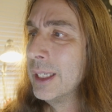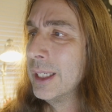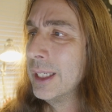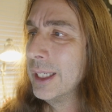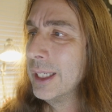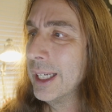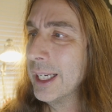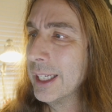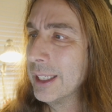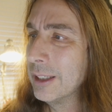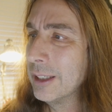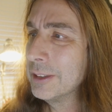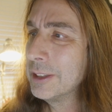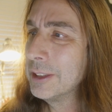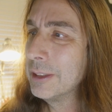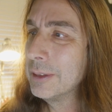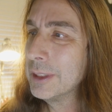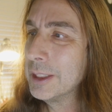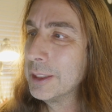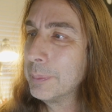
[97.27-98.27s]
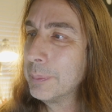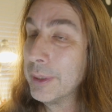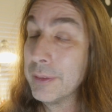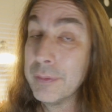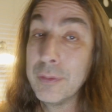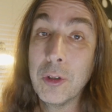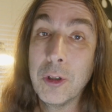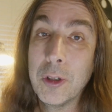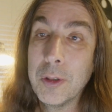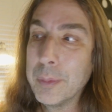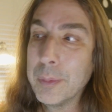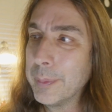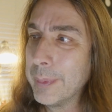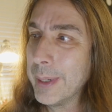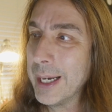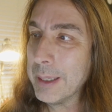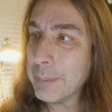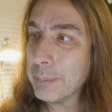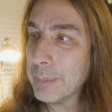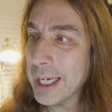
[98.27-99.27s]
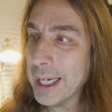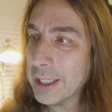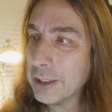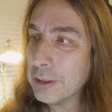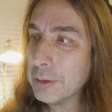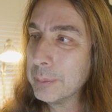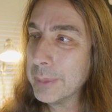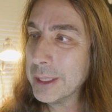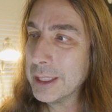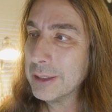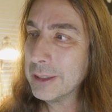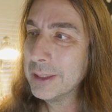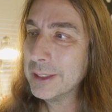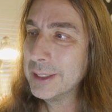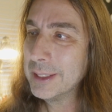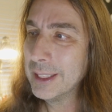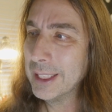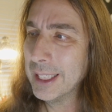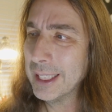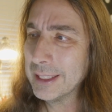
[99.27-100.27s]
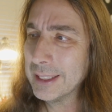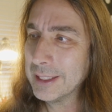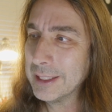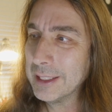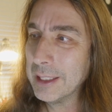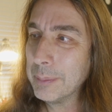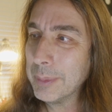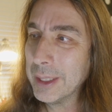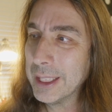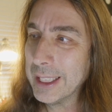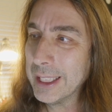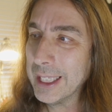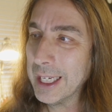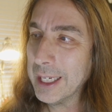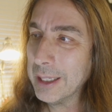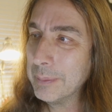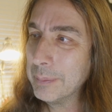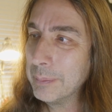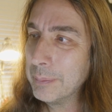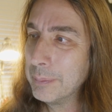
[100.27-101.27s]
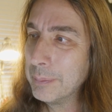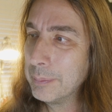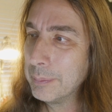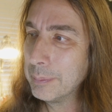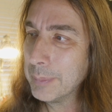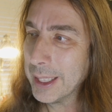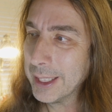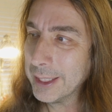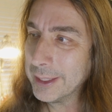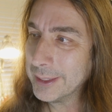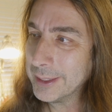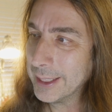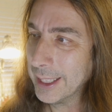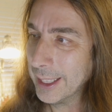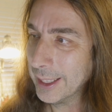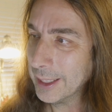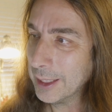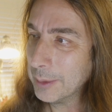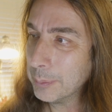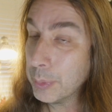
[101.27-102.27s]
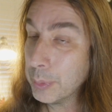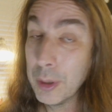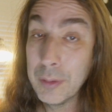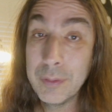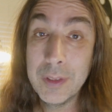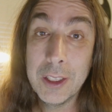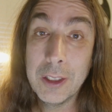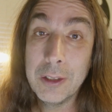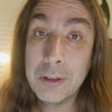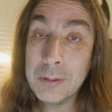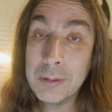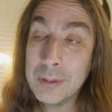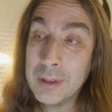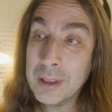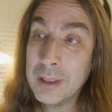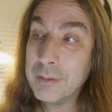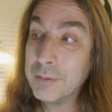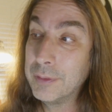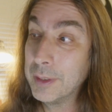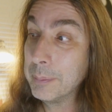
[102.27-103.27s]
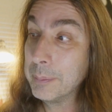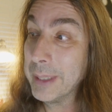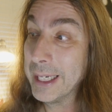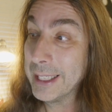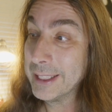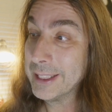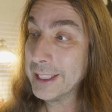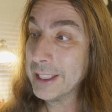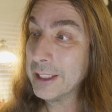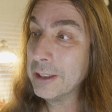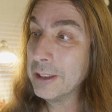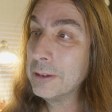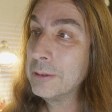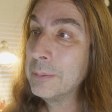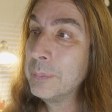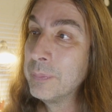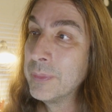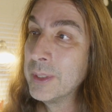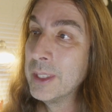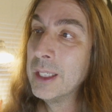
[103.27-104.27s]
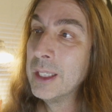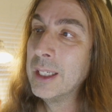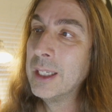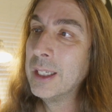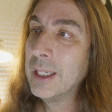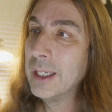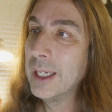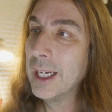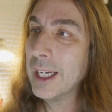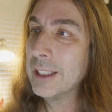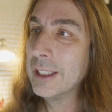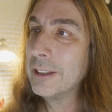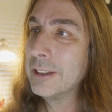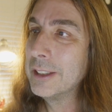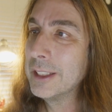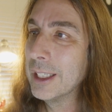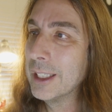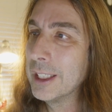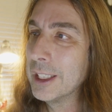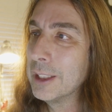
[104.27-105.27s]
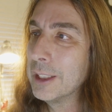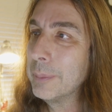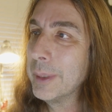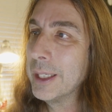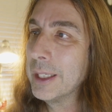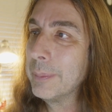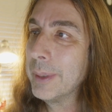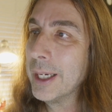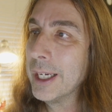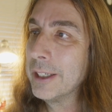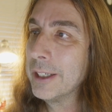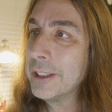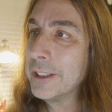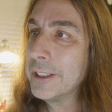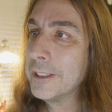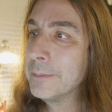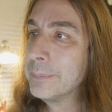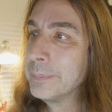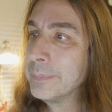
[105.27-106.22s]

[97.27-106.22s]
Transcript: And also it's performed by Michael Mills and somebody named Marcela Bovio from Mexico. I learned a little bit about her.